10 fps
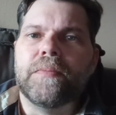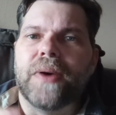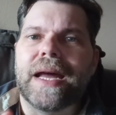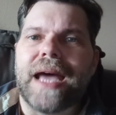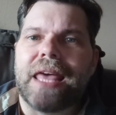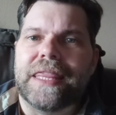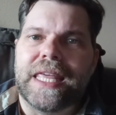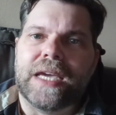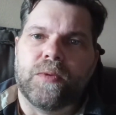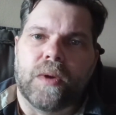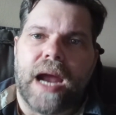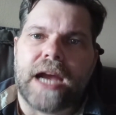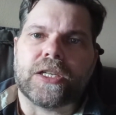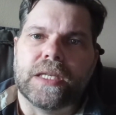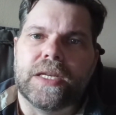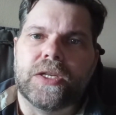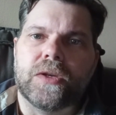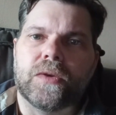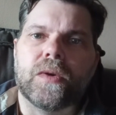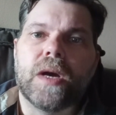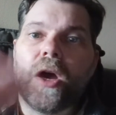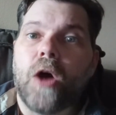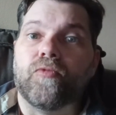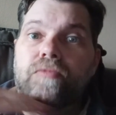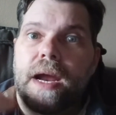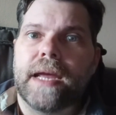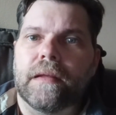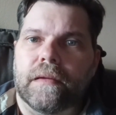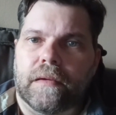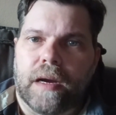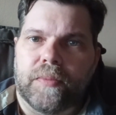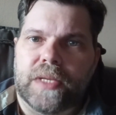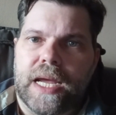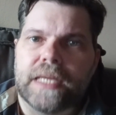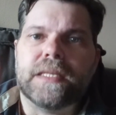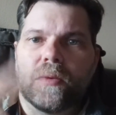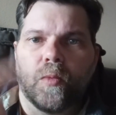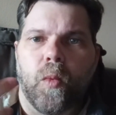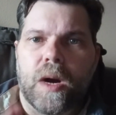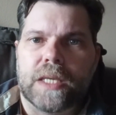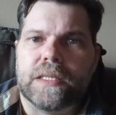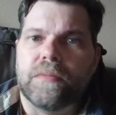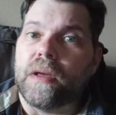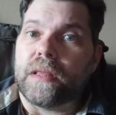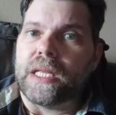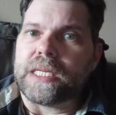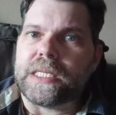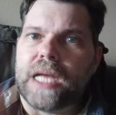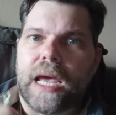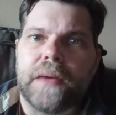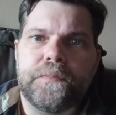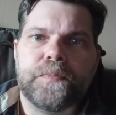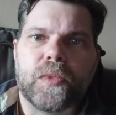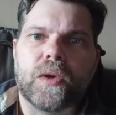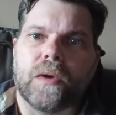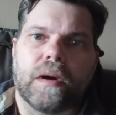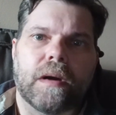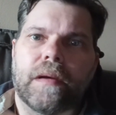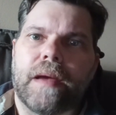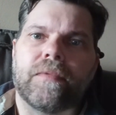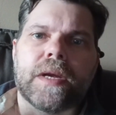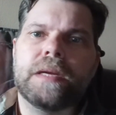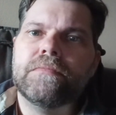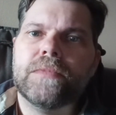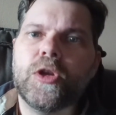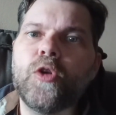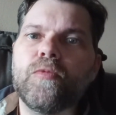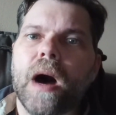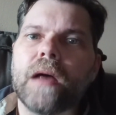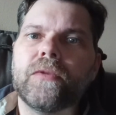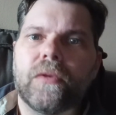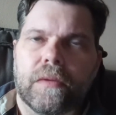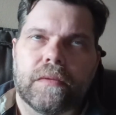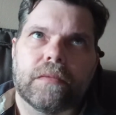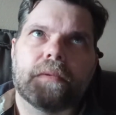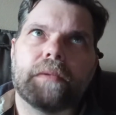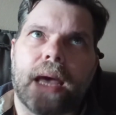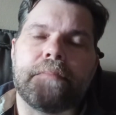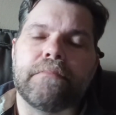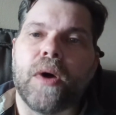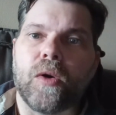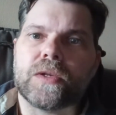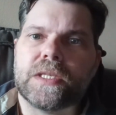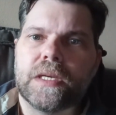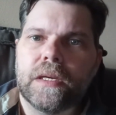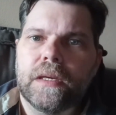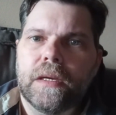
But I think we're actually due regular updates once a month, let's say, or every 2 months at most.